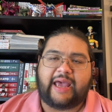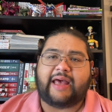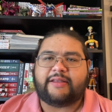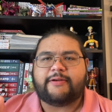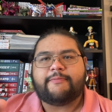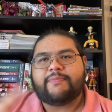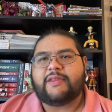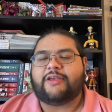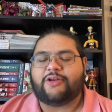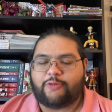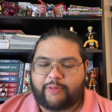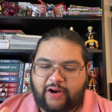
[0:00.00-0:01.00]
And,
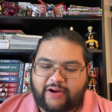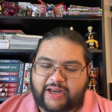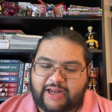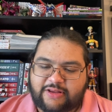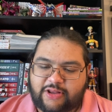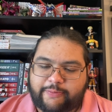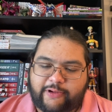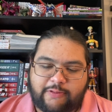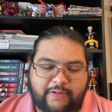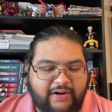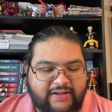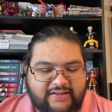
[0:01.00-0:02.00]
you know, we are getting to the point
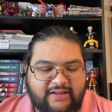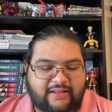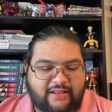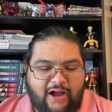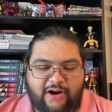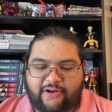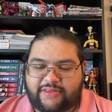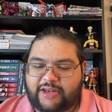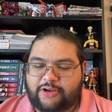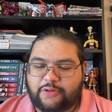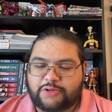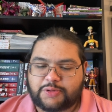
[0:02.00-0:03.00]
where it's longer than
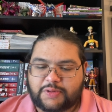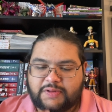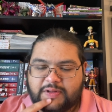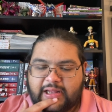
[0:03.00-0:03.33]
usual.